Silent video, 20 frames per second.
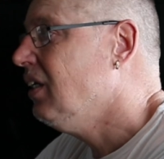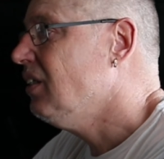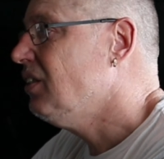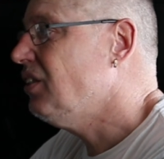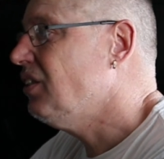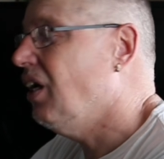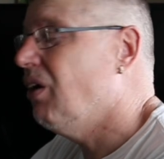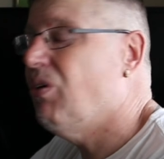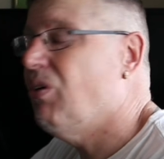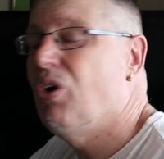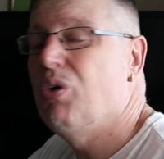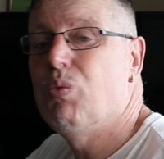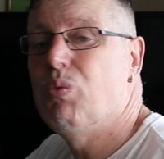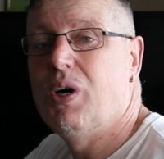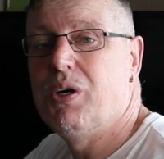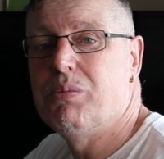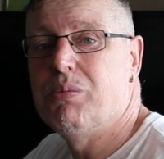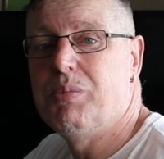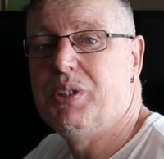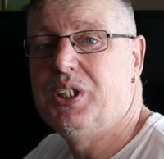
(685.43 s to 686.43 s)
So I
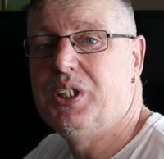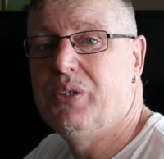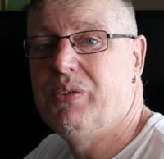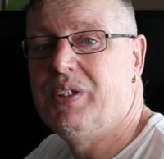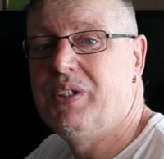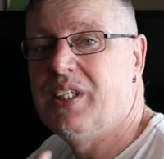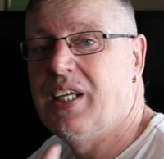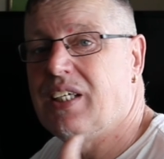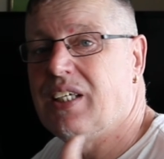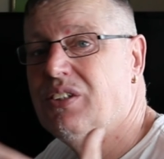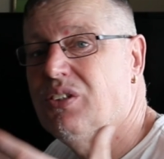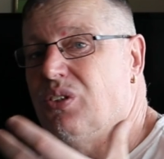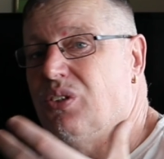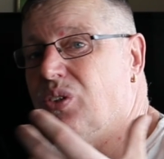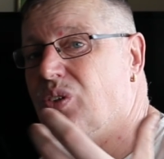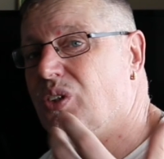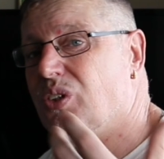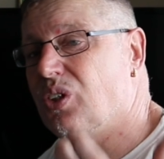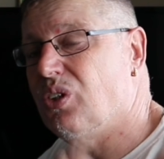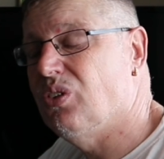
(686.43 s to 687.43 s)
won't be doing that.
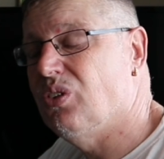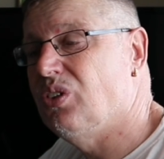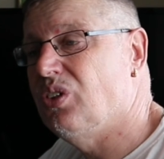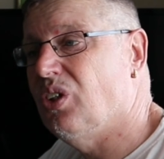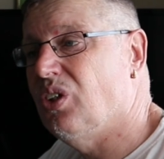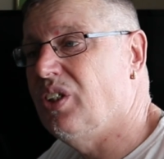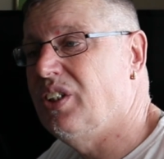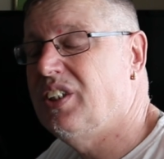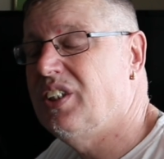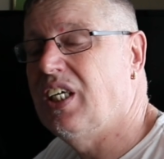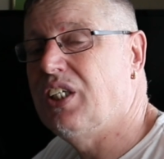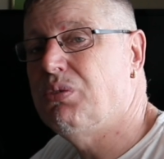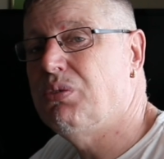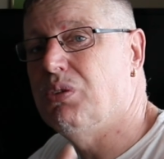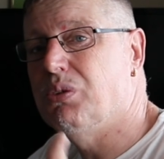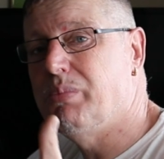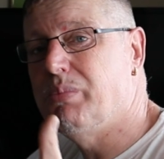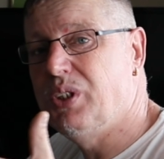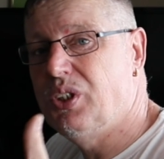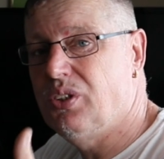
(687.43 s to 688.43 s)
All the guns I test
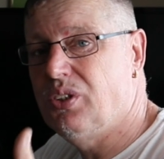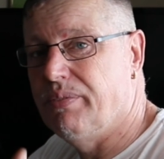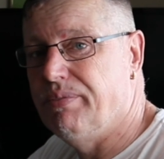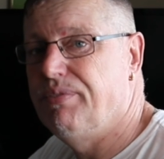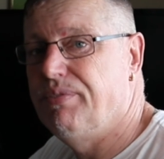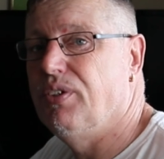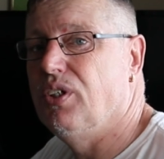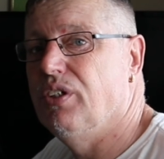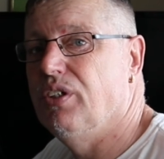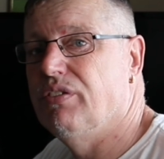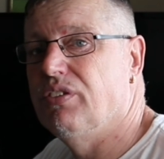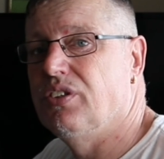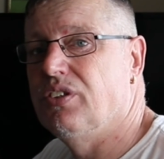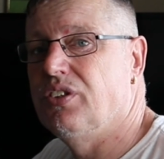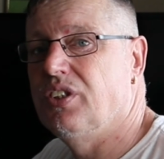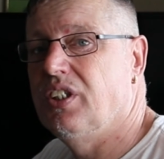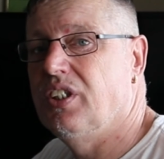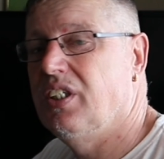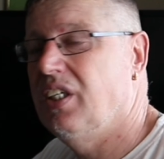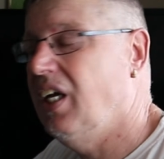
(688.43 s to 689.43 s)
will be sub
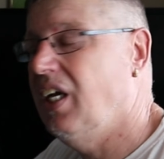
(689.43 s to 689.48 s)
500,